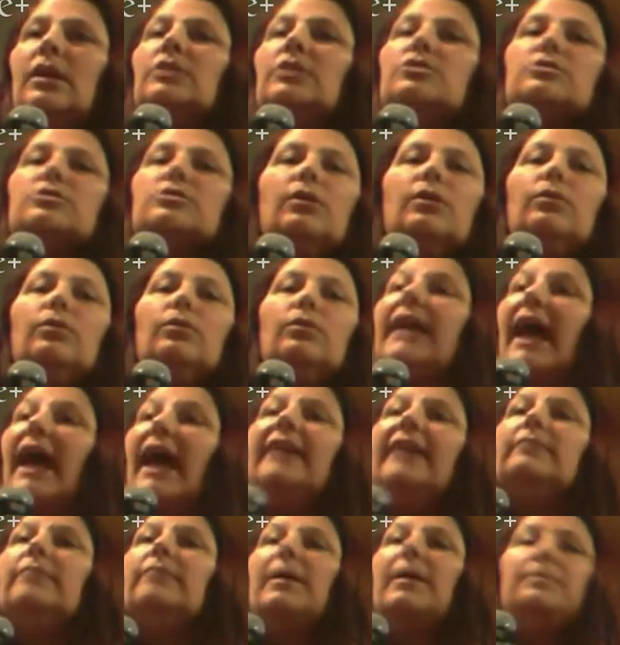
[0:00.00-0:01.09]
So
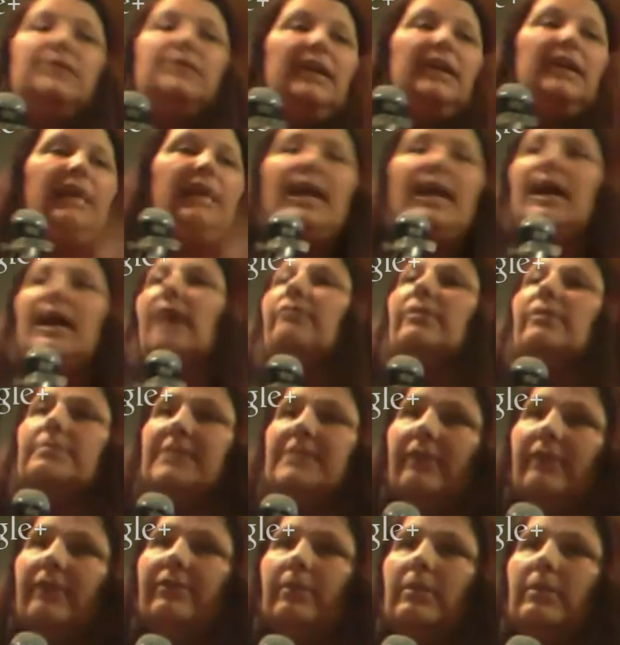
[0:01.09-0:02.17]
again, my plan A got ripped
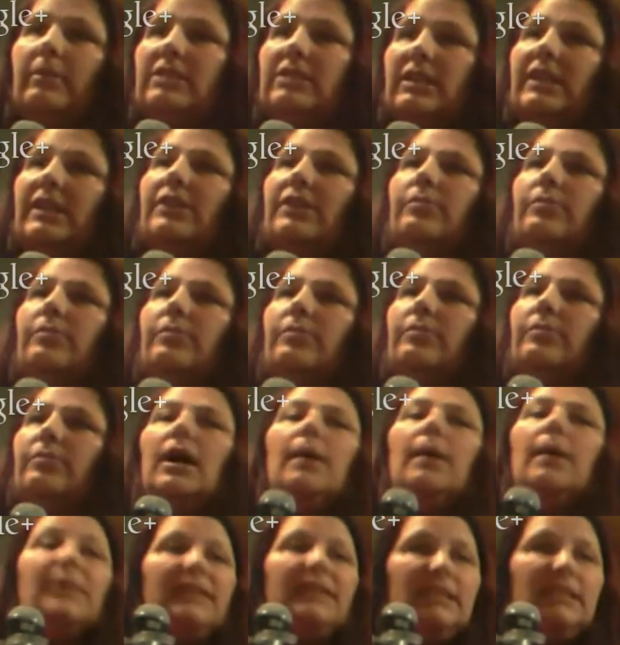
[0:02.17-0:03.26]
out from underneath me,
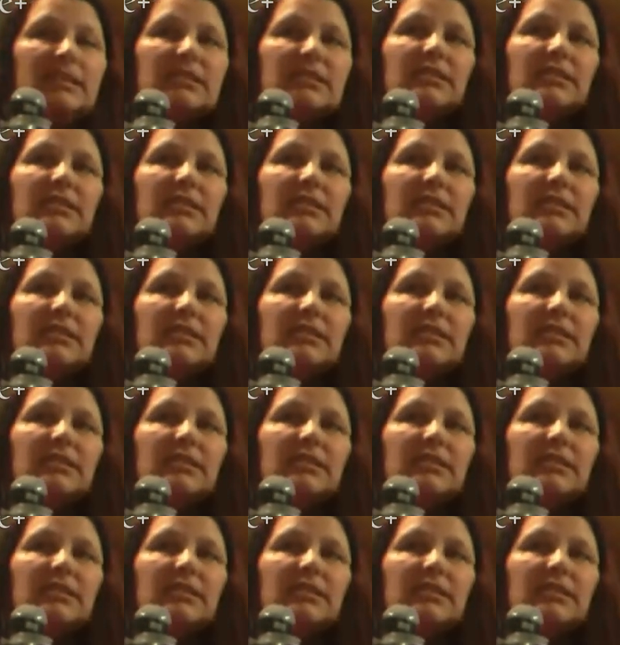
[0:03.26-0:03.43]
but this